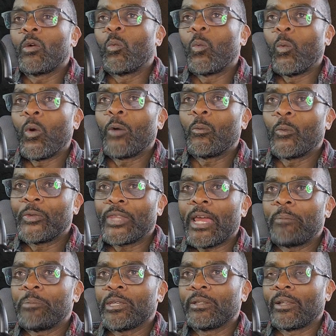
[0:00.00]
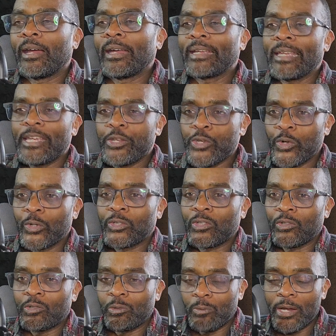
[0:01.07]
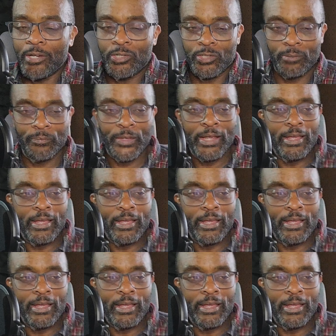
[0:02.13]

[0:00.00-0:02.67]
what would that be like in your situation?